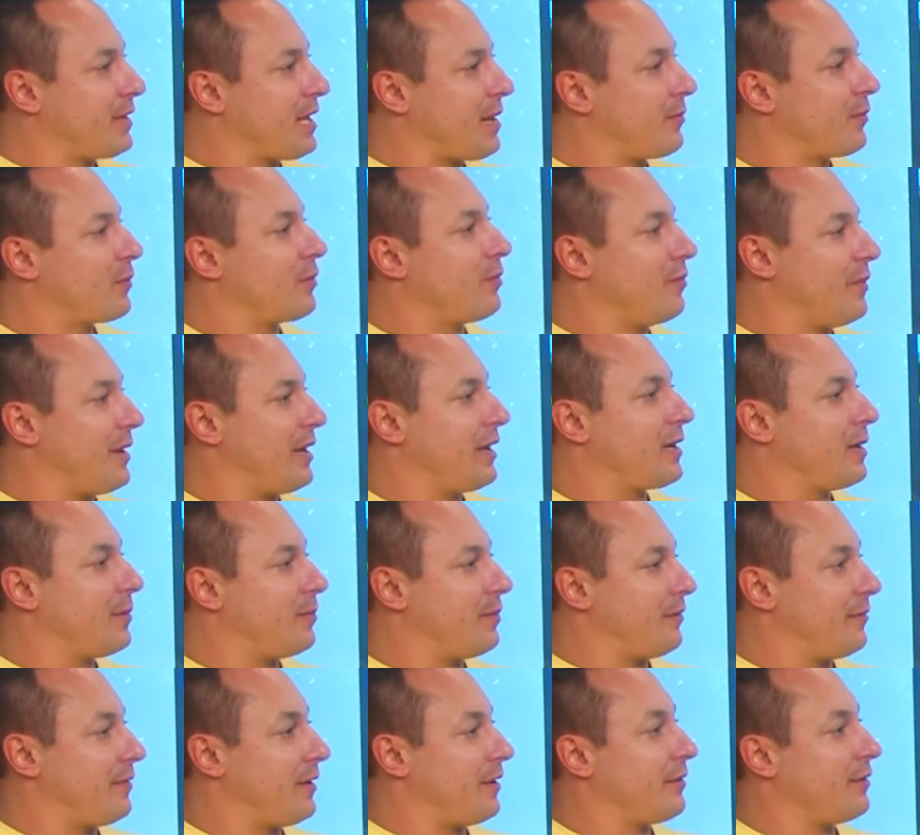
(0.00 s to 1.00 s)
chemical
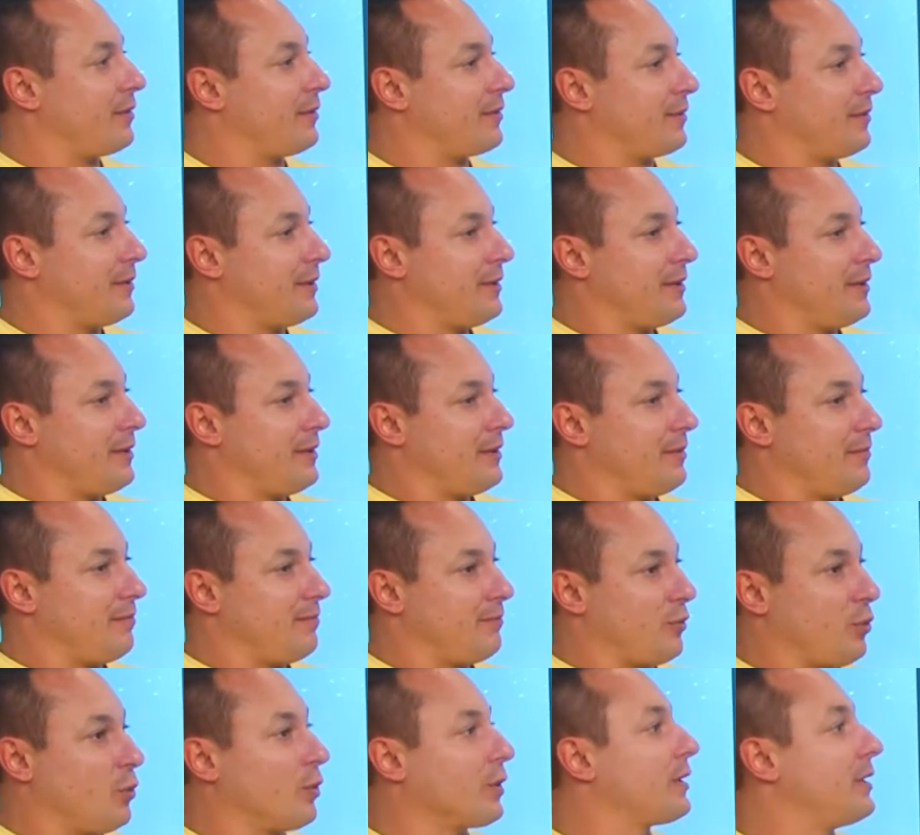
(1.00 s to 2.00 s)
makeup of other
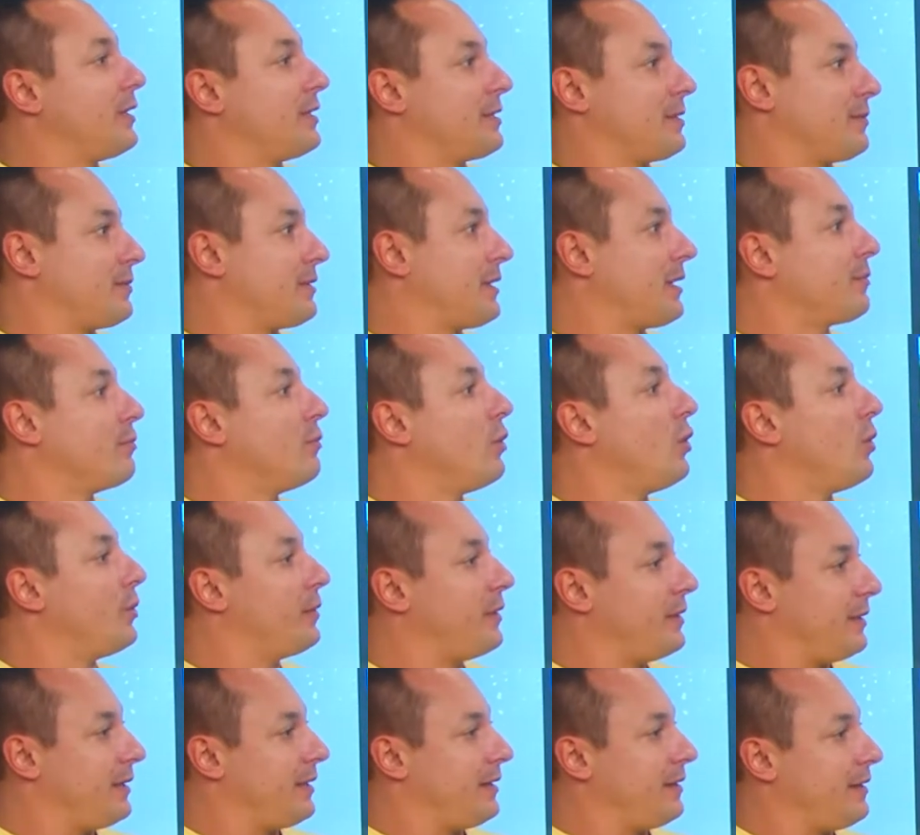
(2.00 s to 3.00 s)
organisms like
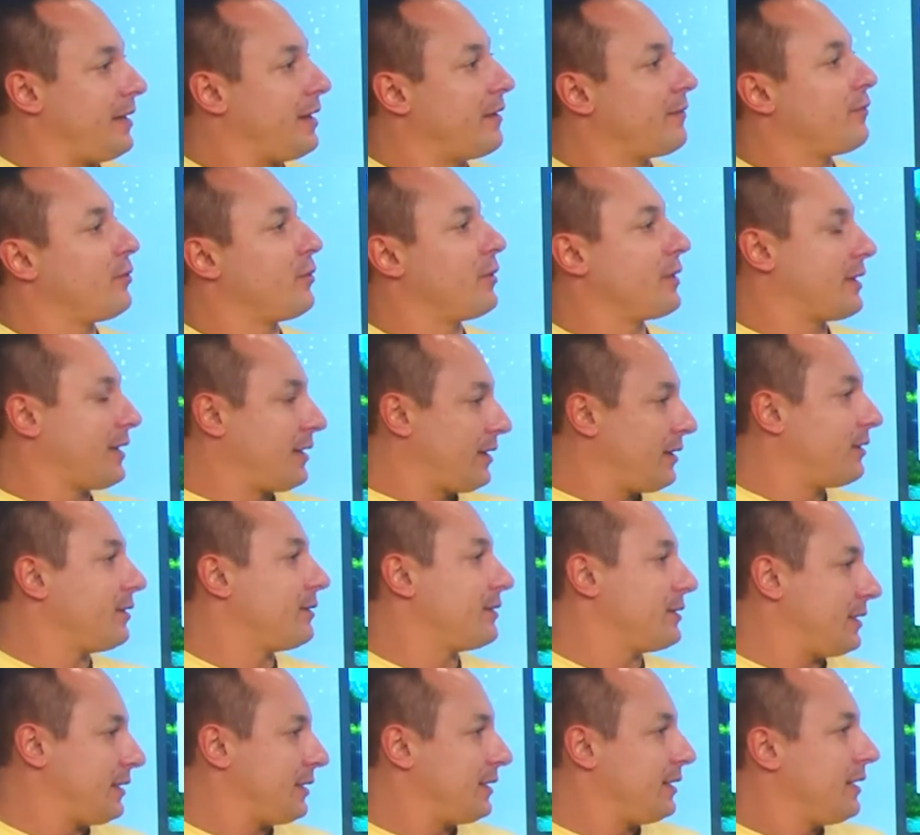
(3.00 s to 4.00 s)
mold and therefore
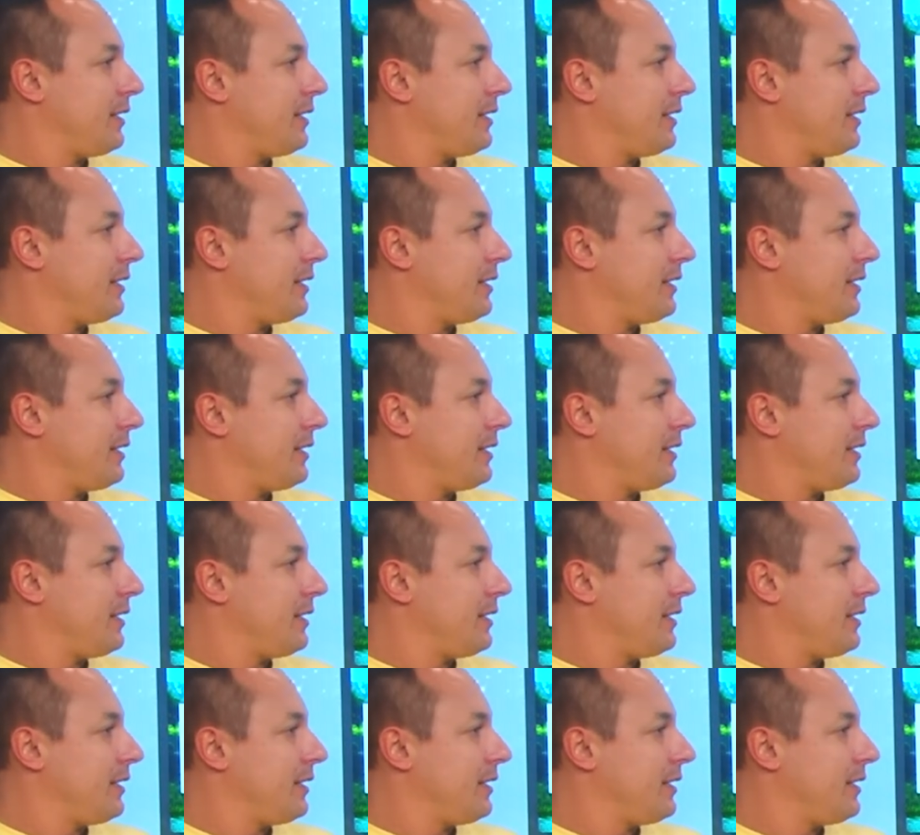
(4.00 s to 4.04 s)
kills it.